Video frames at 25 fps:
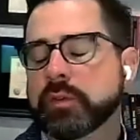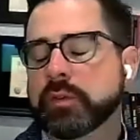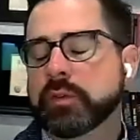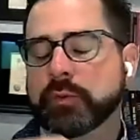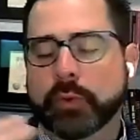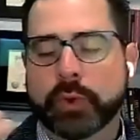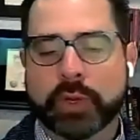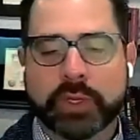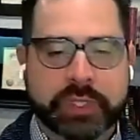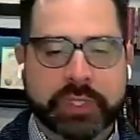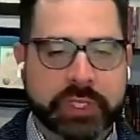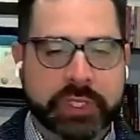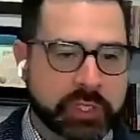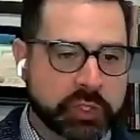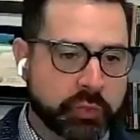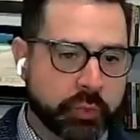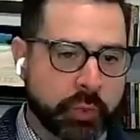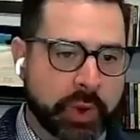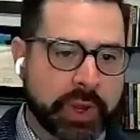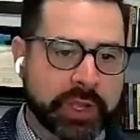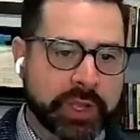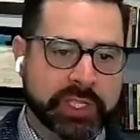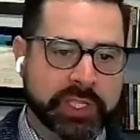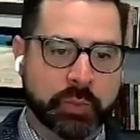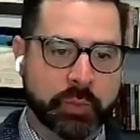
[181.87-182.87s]
So for
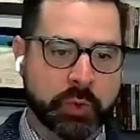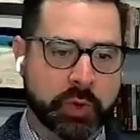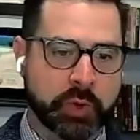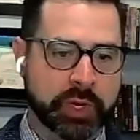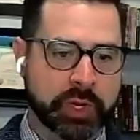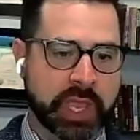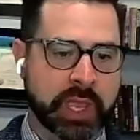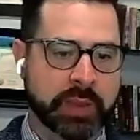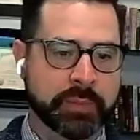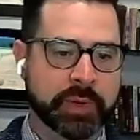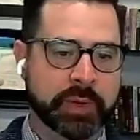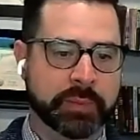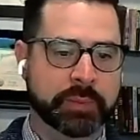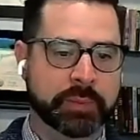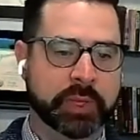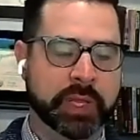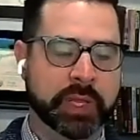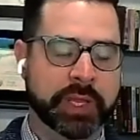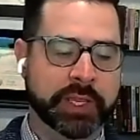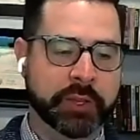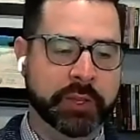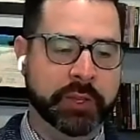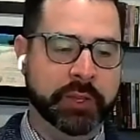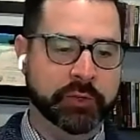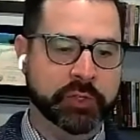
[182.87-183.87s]
instance, ransomware
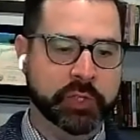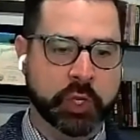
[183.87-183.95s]
came into